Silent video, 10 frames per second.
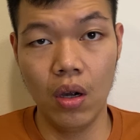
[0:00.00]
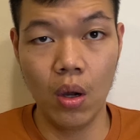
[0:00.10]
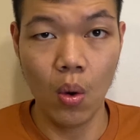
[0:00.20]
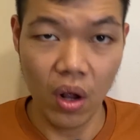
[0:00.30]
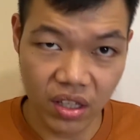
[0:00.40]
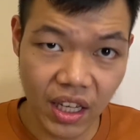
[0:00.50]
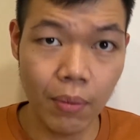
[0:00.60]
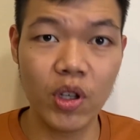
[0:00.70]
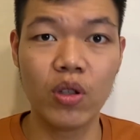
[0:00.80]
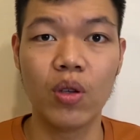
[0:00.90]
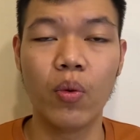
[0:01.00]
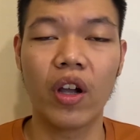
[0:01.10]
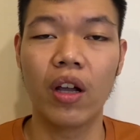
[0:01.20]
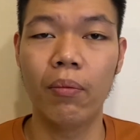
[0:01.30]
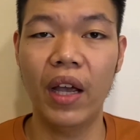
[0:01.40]
What's up YouTube?
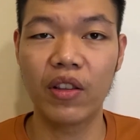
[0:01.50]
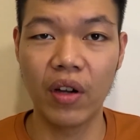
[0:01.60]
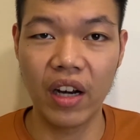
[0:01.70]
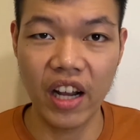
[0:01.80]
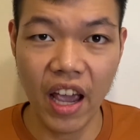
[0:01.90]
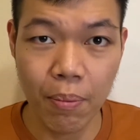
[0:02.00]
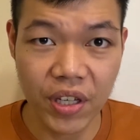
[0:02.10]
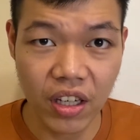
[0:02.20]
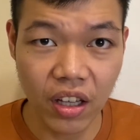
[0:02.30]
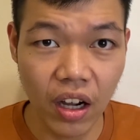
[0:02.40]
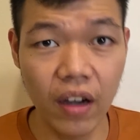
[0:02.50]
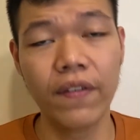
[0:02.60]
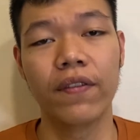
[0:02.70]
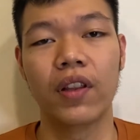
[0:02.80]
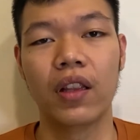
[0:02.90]
Welcome back to another episode
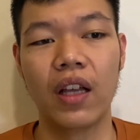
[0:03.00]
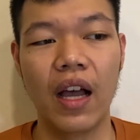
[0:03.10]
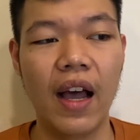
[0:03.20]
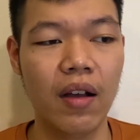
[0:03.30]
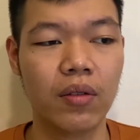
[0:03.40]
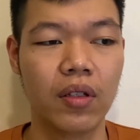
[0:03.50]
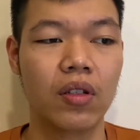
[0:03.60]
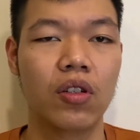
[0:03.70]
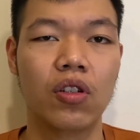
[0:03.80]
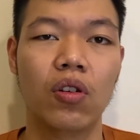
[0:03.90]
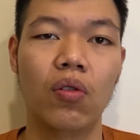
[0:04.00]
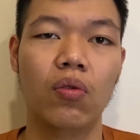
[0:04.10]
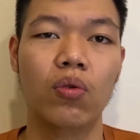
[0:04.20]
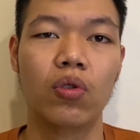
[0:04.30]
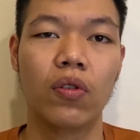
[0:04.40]
of The House
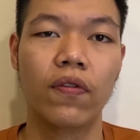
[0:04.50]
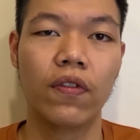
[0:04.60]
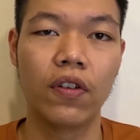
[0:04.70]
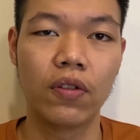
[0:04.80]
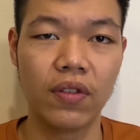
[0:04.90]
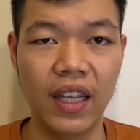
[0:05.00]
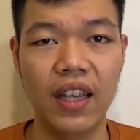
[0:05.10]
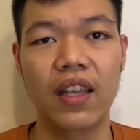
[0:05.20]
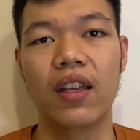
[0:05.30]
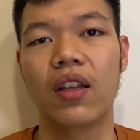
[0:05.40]
Show. So for today,